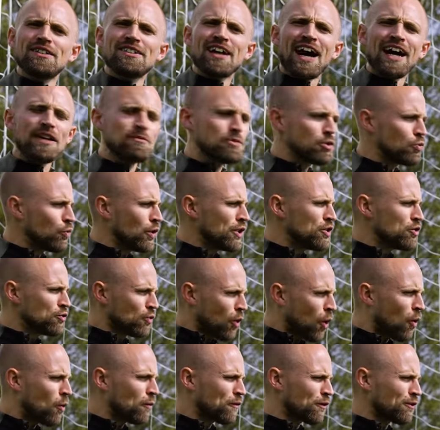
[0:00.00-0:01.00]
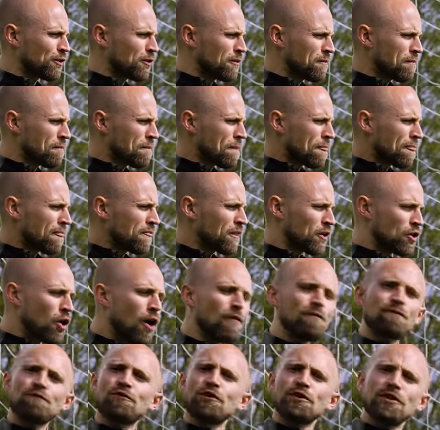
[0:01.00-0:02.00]
of time to win you over, the
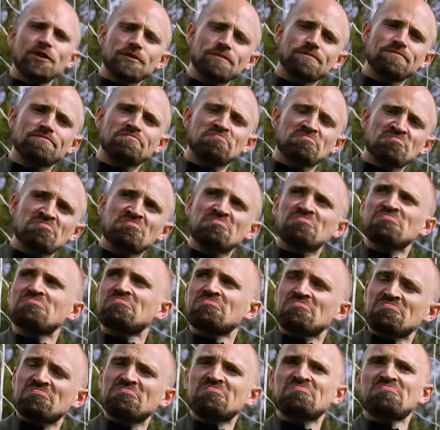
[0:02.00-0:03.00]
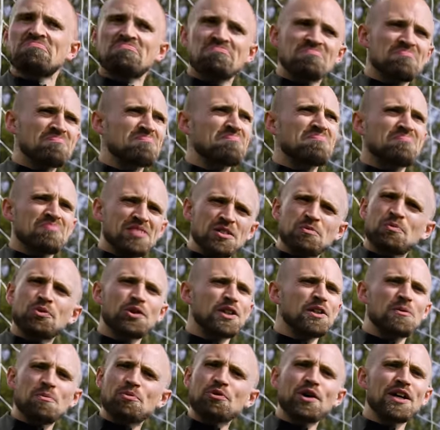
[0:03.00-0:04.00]
comfort, it's
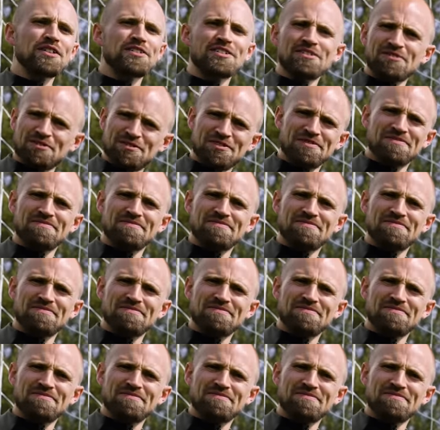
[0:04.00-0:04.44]
pretty impressive.